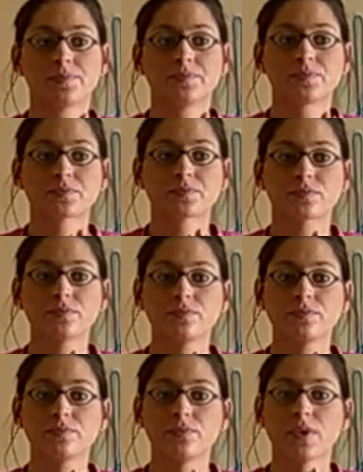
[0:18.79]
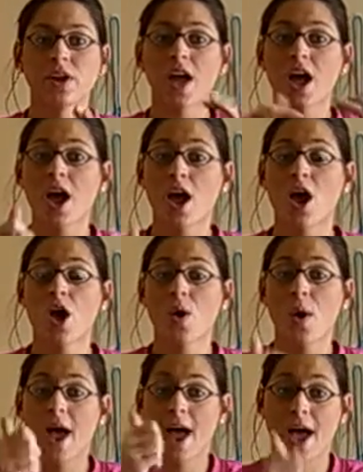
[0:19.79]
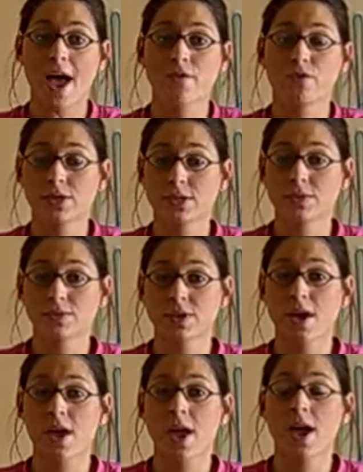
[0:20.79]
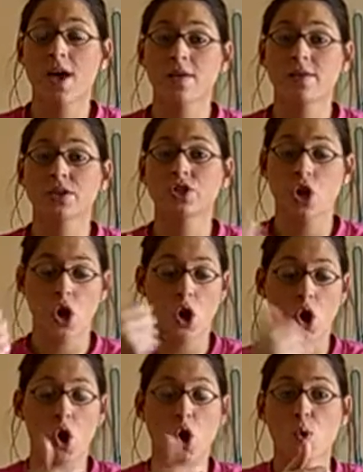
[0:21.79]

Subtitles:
Now, every substance has its own unique set of physical and chemical properties.